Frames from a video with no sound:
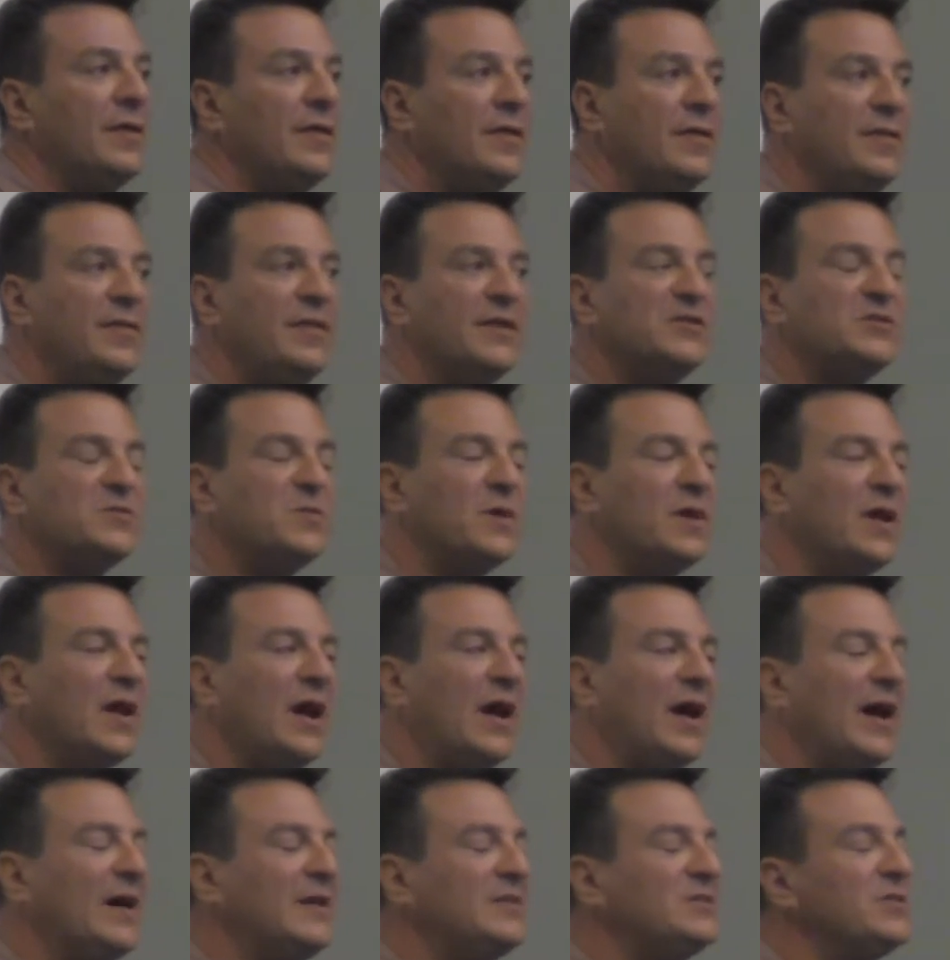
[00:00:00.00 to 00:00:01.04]
This one
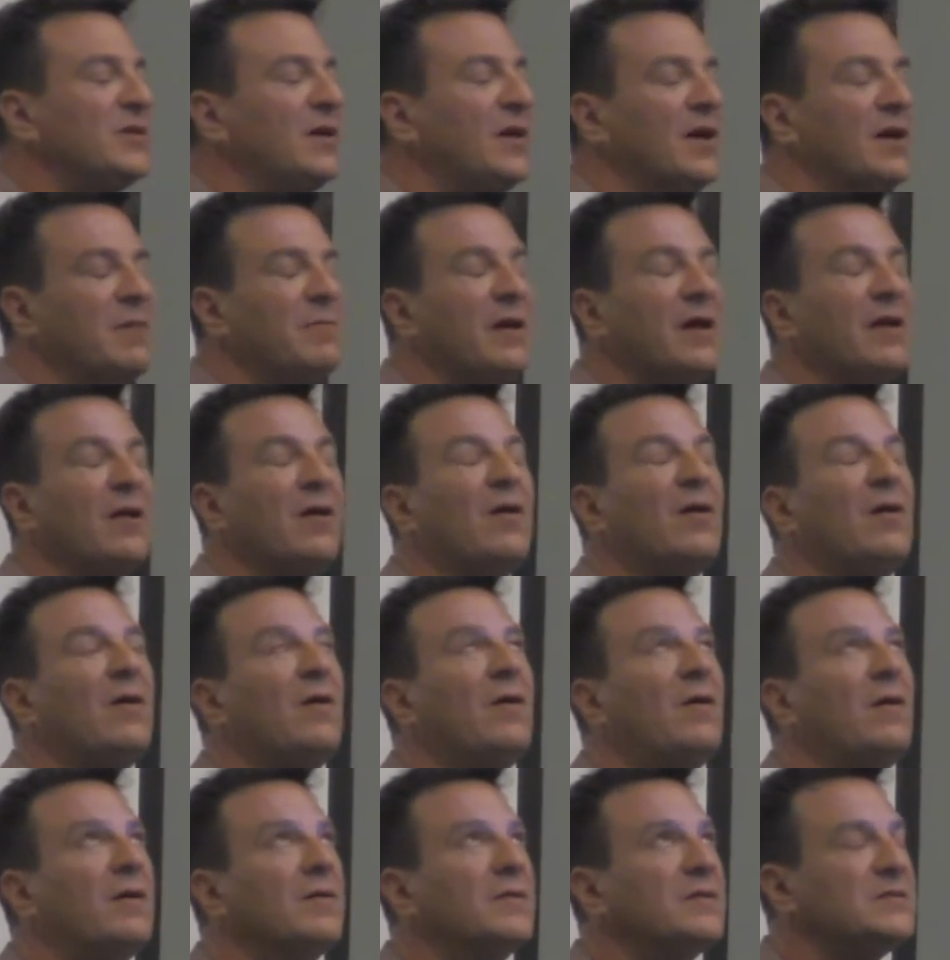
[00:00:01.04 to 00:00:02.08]
I talk about
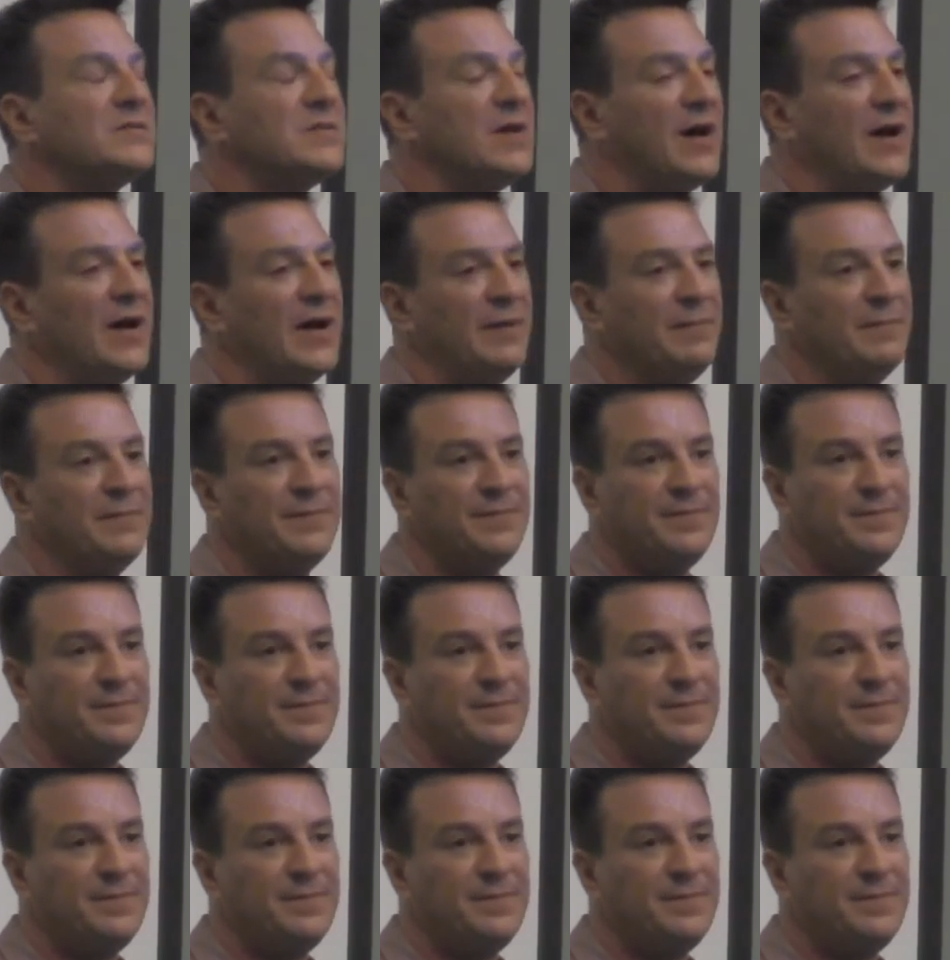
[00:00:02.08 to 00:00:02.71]
all the time.